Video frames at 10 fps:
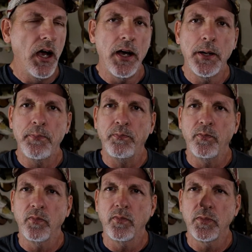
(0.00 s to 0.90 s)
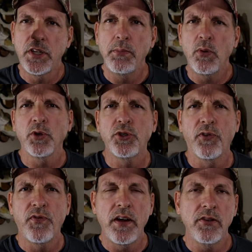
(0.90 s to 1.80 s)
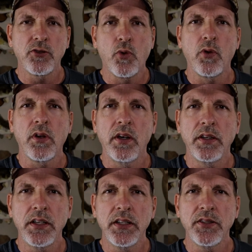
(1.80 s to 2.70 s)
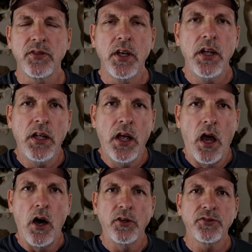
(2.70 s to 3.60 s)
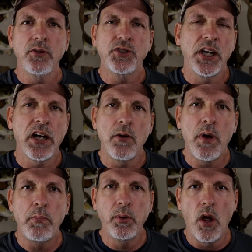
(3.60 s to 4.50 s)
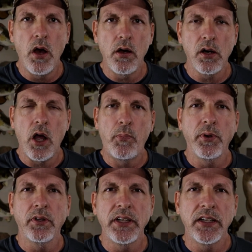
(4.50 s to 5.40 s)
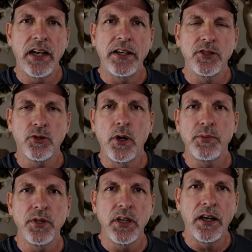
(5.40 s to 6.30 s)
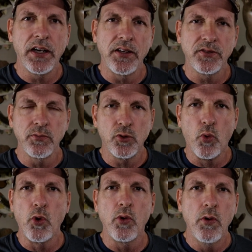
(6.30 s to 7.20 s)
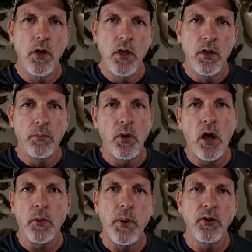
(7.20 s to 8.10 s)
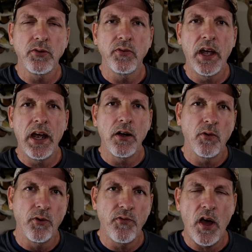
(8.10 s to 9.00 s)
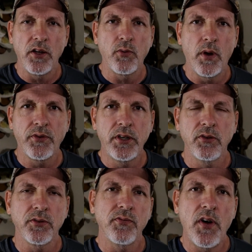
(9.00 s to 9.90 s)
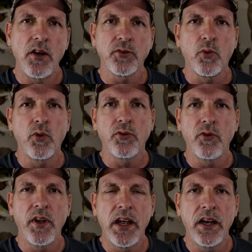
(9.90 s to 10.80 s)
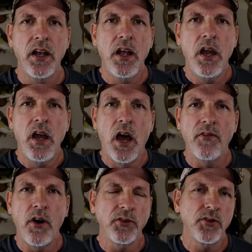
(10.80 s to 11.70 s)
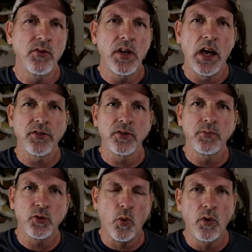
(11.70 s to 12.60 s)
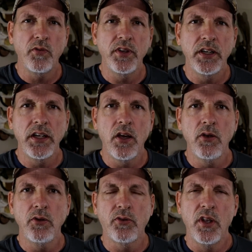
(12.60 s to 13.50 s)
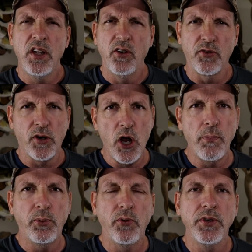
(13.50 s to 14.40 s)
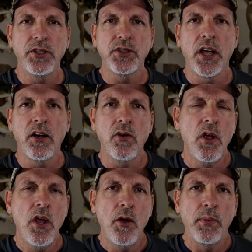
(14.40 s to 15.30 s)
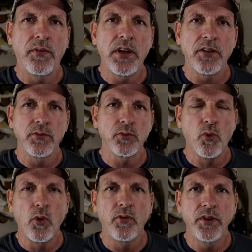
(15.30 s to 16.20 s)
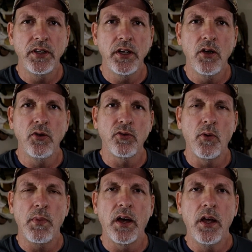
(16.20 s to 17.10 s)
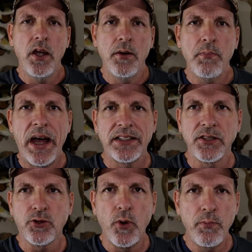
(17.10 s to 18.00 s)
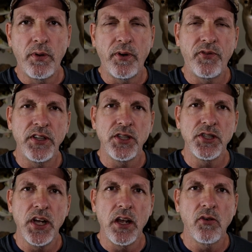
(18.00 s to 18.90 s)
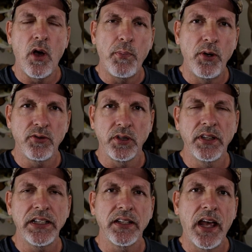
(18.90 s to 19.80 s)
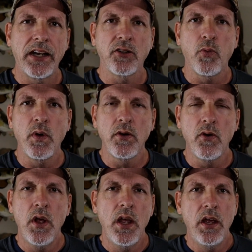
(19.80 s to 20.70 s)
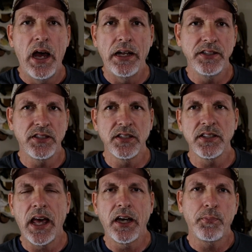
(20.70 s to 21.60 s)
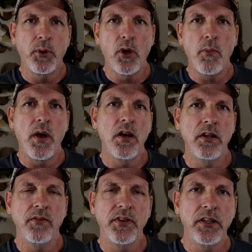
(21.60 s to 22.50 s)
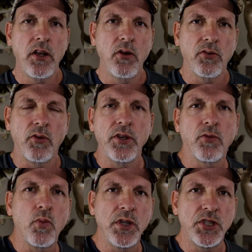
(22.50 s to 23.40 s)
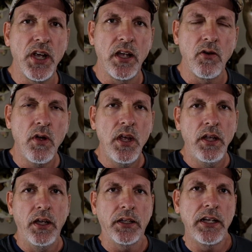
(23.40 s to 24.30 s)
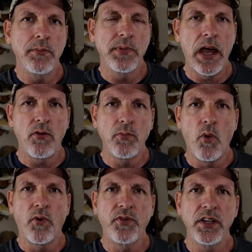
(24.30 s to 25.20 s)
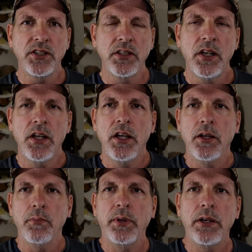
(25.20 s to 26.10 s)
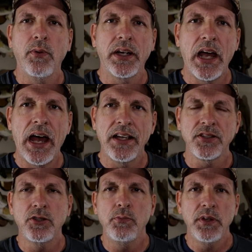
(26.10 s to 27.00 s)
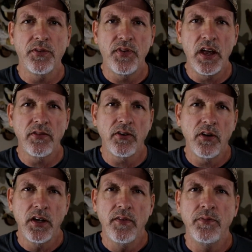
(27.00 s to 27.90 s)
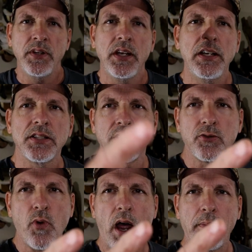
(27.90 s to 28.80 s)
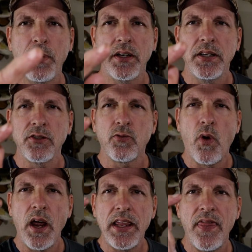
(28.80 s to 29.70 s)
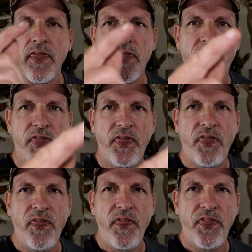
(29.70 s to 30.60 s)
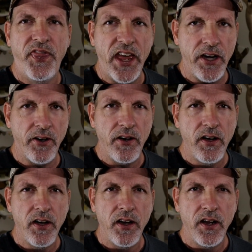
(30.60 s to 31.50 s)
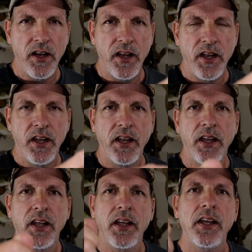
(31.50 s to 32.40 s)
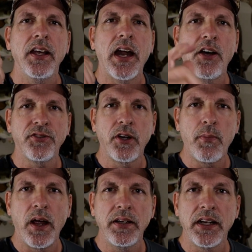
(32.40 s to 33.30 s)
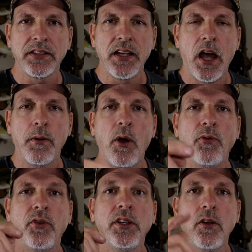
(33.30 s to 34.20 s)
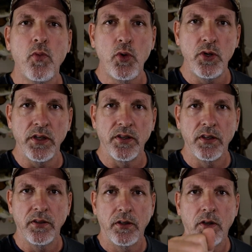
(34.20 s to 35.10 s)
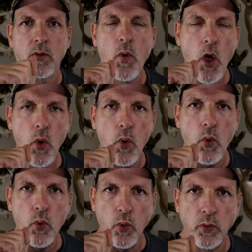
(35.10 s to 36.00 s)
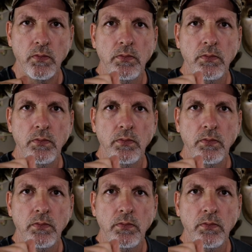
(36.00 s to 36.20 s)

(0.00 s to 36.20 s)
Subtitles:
Tell me what your favorite squirrel gun is. Also, check out my blog. I'll put a link to that in the description. I got some squirrel blog posts on that where I've killed some fox squirrels on that. I've also got some squirrel videos. There's a couple on this channel, but I've got some squirrel videos on my Max Extreme River Fishing channel. I'll post a link to that as well. I just decided to put all my hunting videos on this one channel and keep that one more fishing. But anyway, guys, do me a favor. Hit the subscribe button. It's right there. And I'll see everybody next time, hopefully in the woods. Woo!